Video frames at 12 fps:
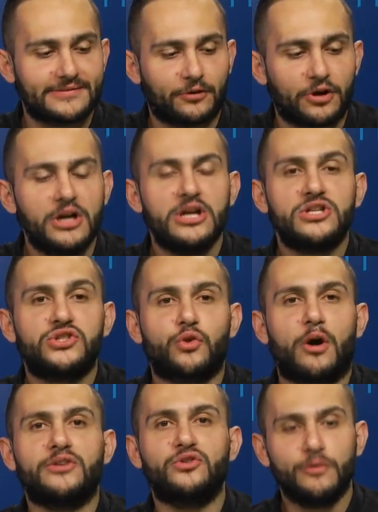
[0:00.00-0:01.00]
for
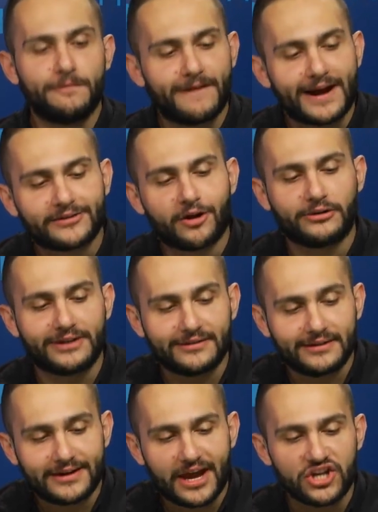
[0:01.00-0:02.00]
strong two-factor
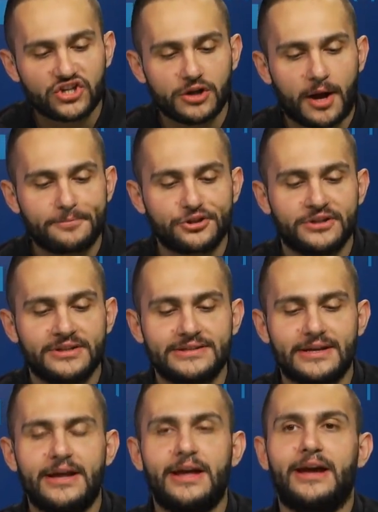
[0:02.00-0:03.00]
authentication options.